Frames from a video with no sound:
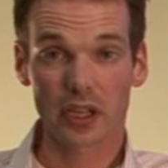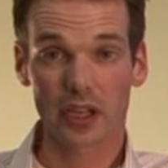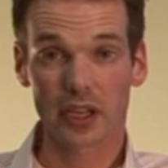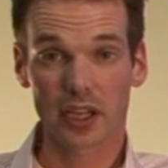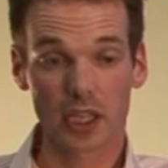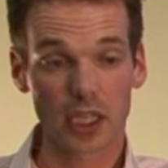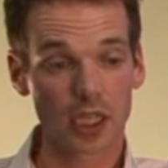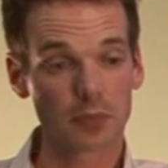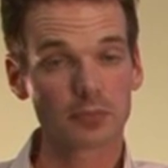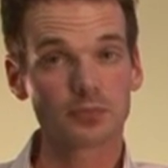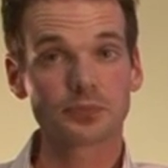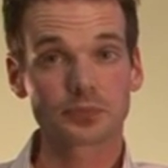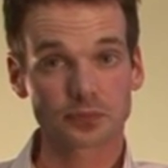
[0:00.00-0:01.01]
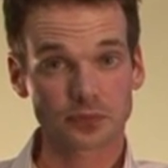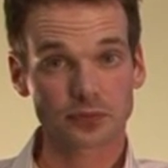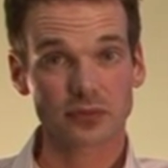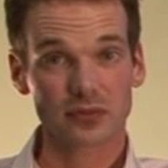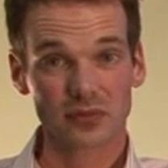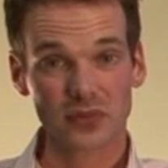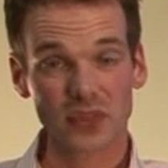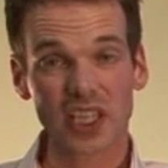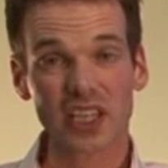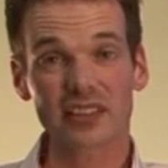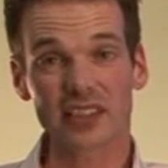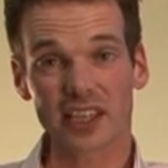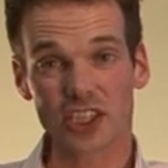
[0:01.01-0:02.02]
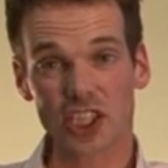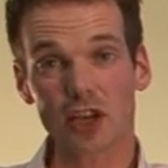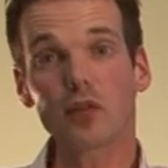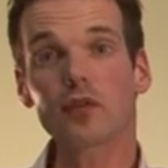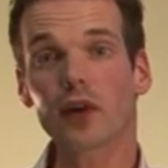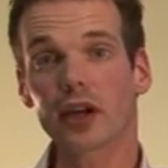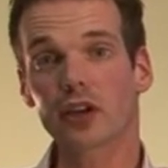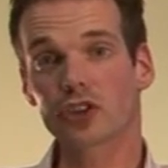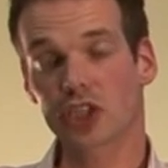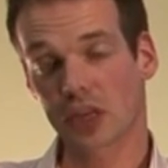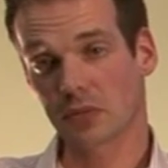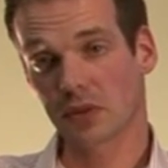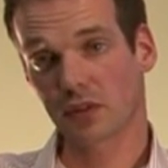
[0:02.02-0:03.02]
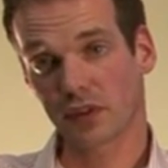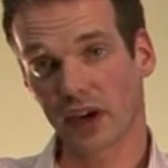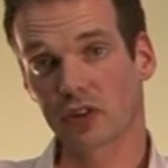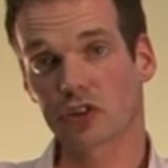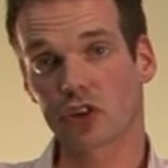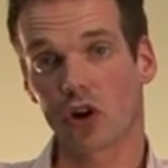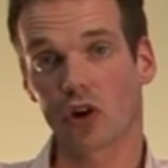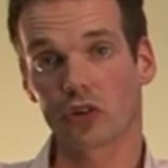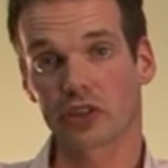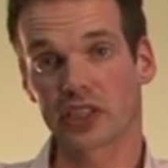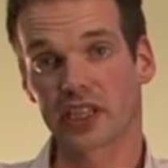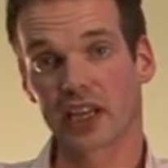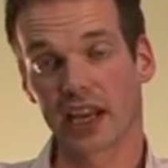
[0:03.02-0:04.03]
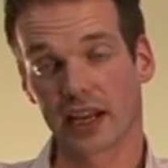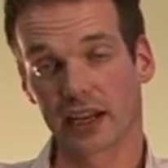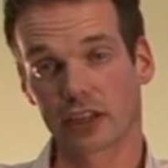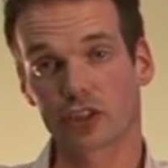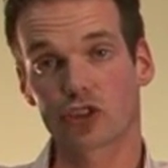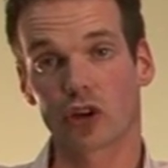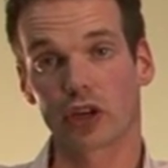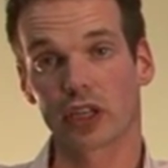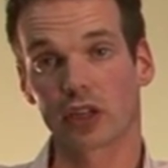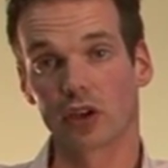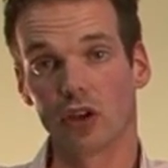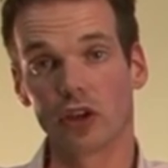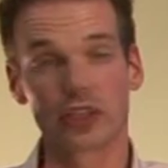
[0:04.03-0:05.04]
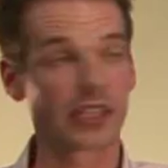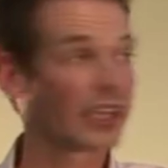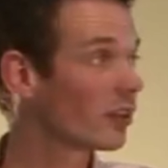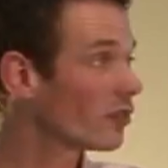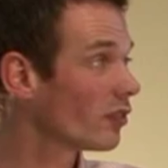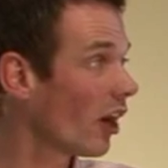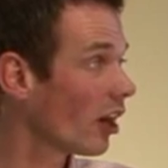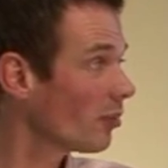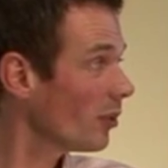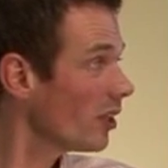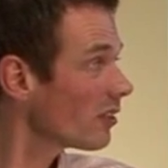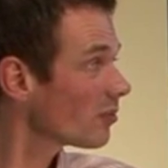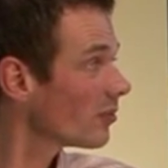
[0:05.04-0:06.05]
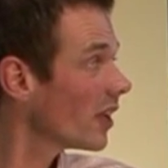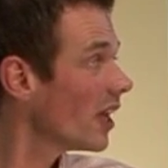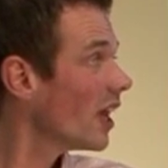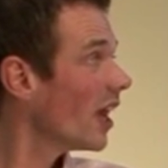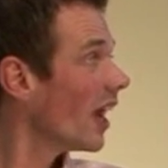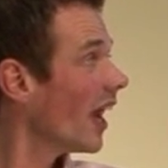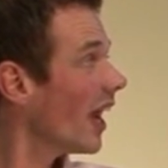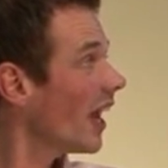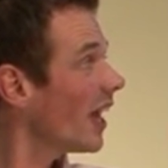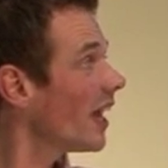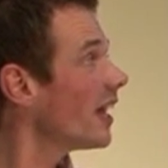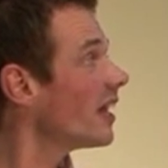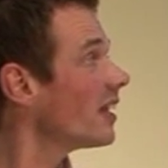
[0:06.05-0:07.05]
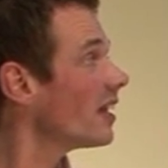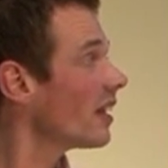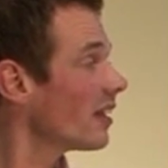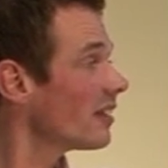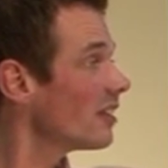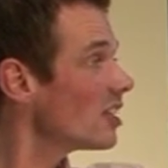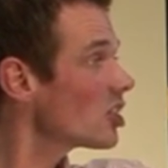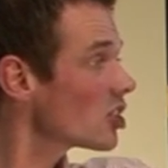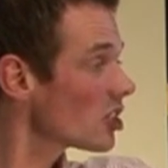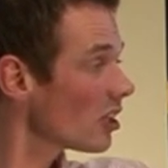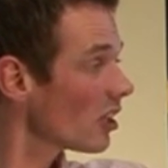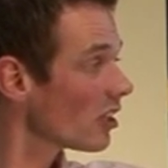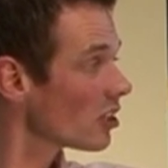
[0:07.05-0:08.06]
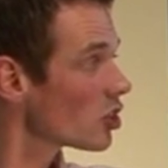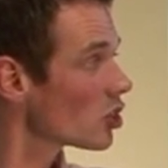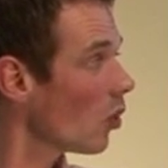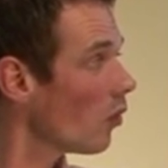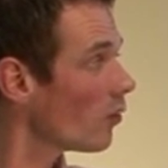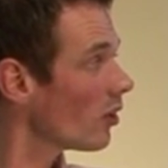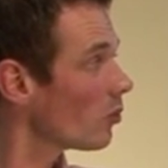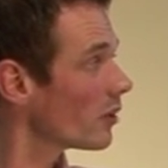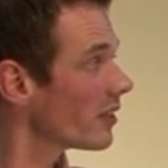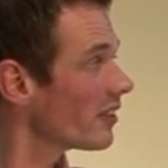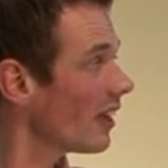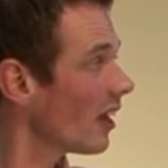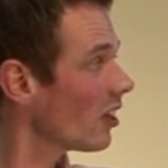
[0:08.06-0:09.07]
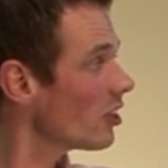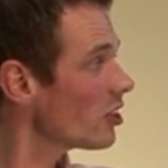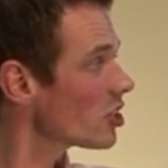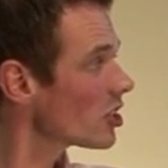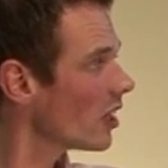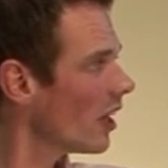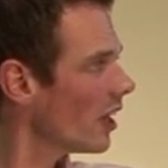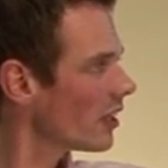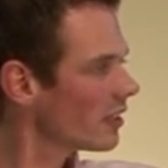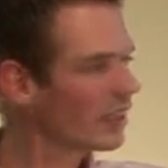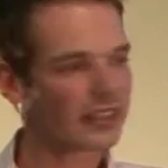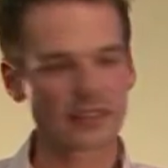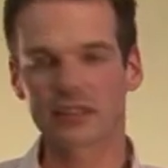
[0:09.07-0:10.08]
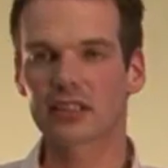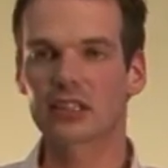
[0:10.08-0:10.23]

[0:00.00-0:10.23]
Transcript: The Excel files can be found on the electronic learning environment. And this solver will tell us that